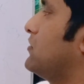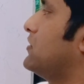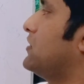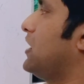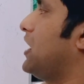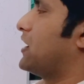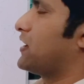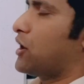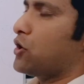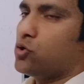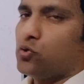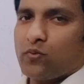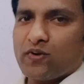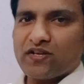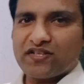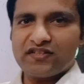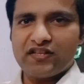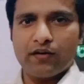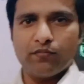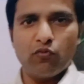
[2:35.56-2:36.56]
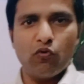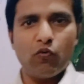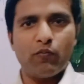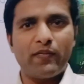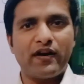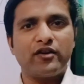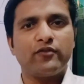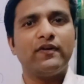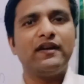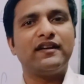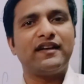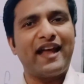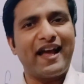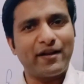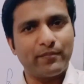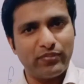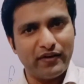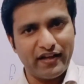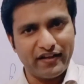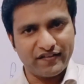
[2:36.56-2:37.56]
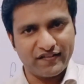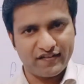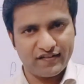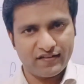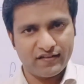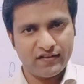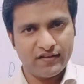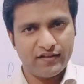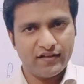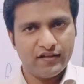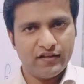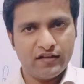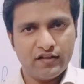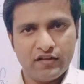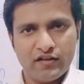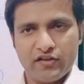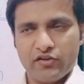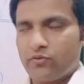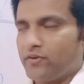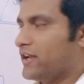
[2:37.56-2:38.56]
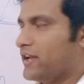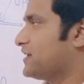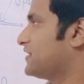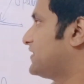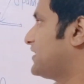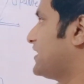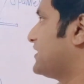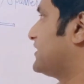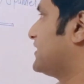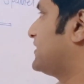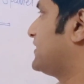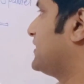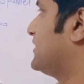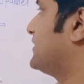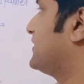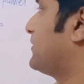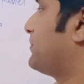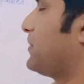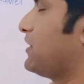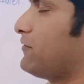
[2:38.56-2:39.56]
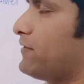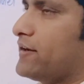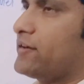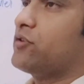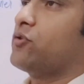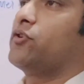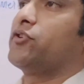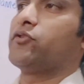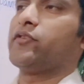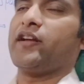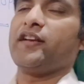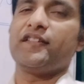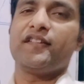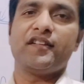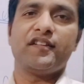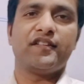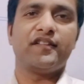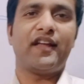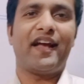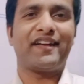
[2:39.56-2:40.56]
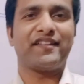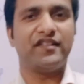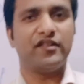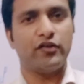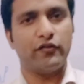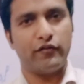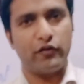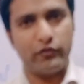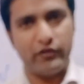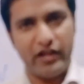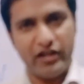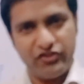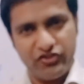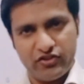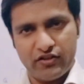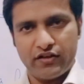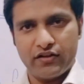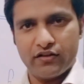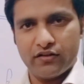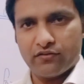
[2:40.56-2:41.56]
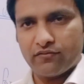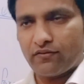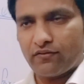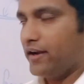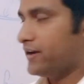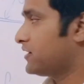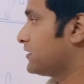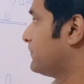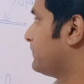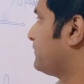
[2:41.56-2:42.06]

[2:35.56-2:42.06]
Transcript: around which the movement will take place. You can say this is the pivot, or you can say this is the axis of rotation, right?